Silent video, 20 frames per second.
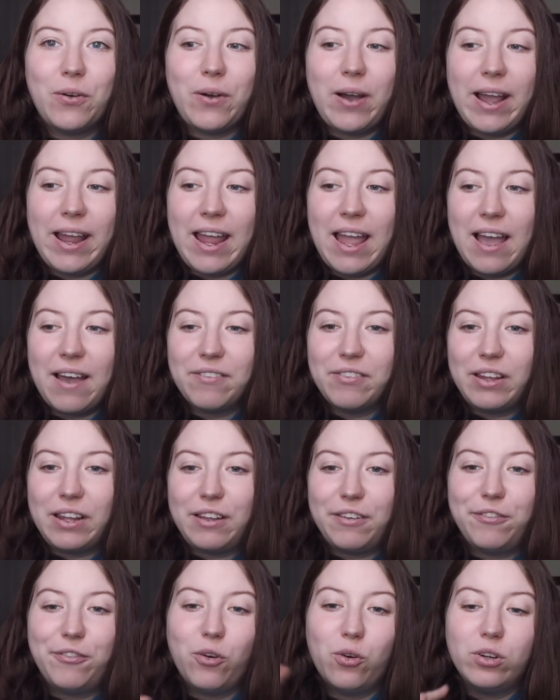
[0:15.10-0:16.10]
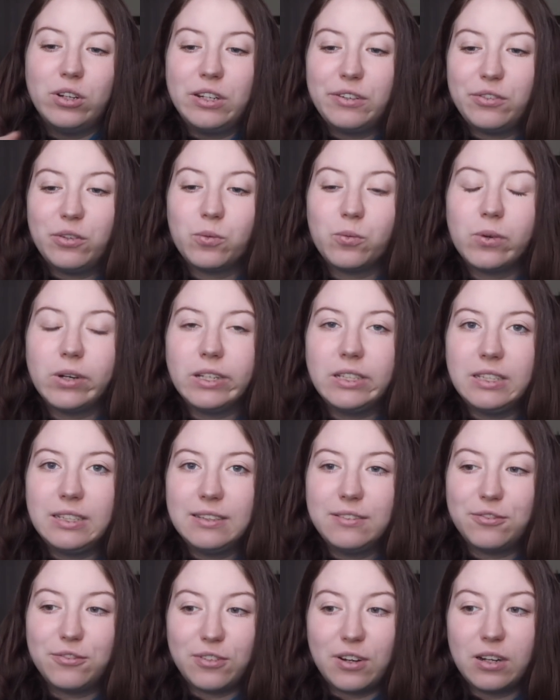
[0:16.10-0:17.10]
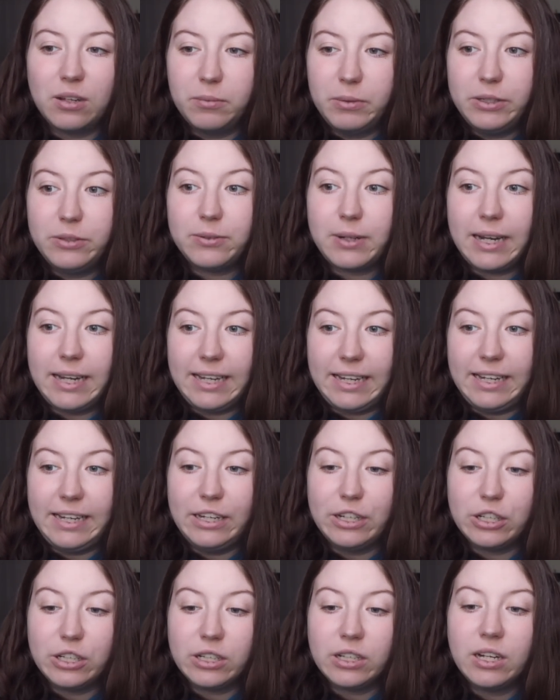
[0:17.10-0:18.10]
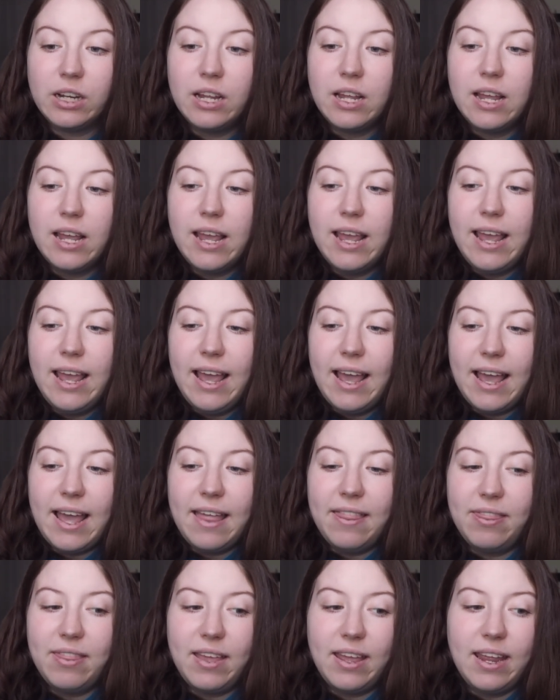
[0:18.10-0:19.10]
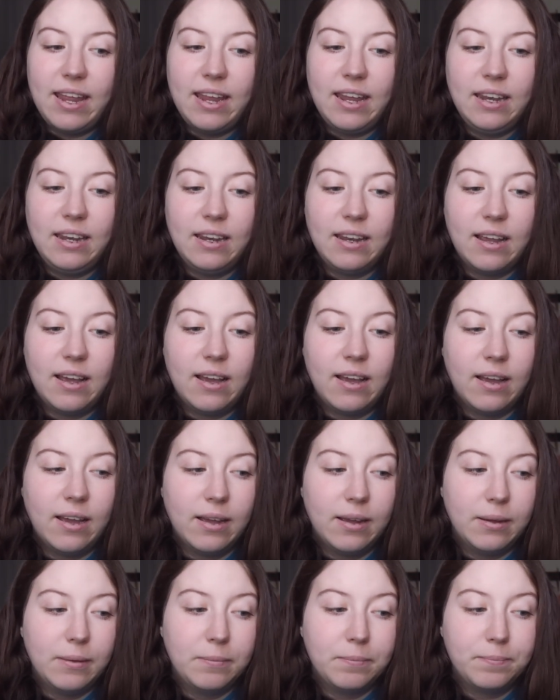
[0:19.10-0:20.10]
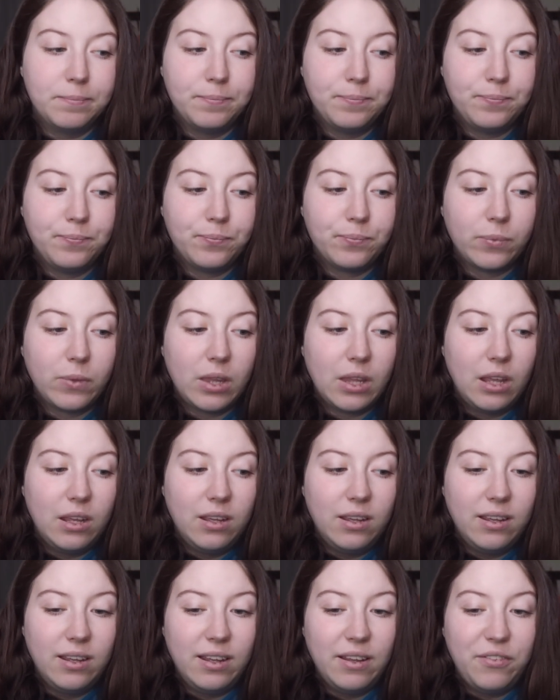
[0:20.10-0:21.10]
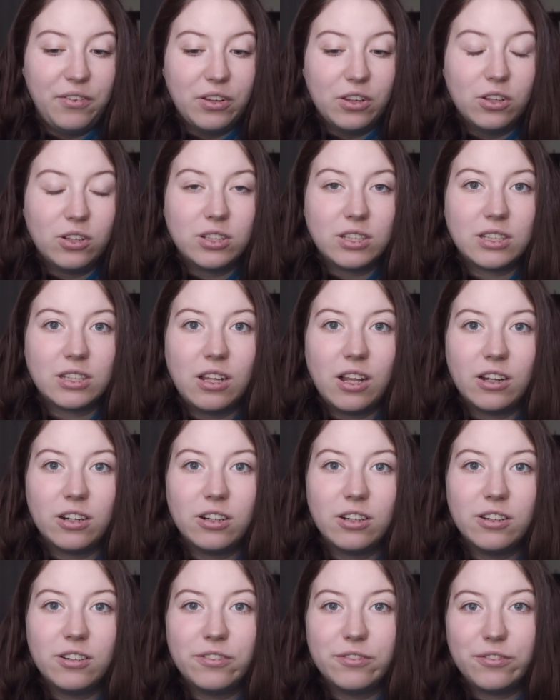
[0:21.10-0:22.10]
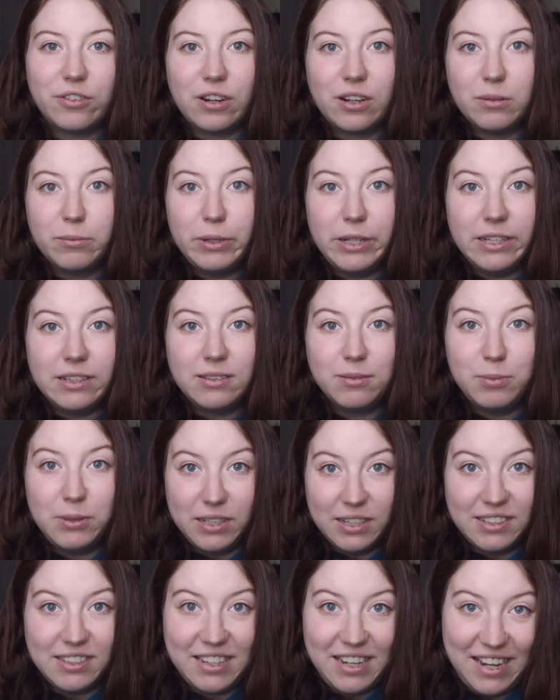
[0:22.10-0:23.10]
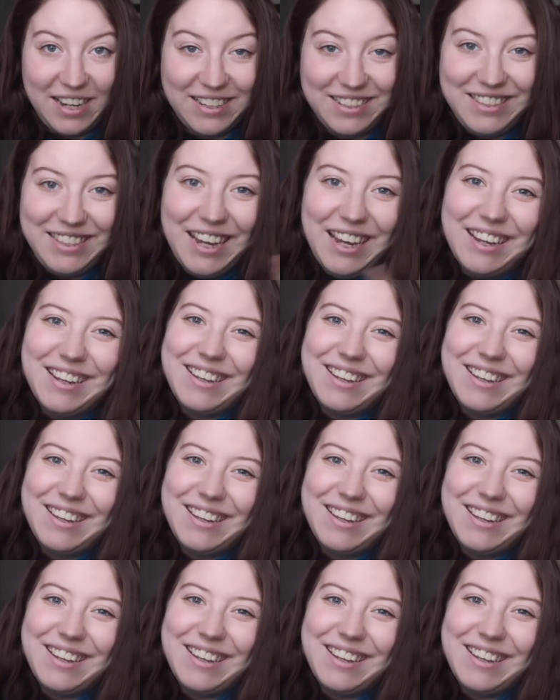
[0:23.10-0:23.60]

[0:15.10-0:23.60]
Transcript: I have like 4 different ones in front of me right here, and then if it looks cluttered in front of me, it's because it is.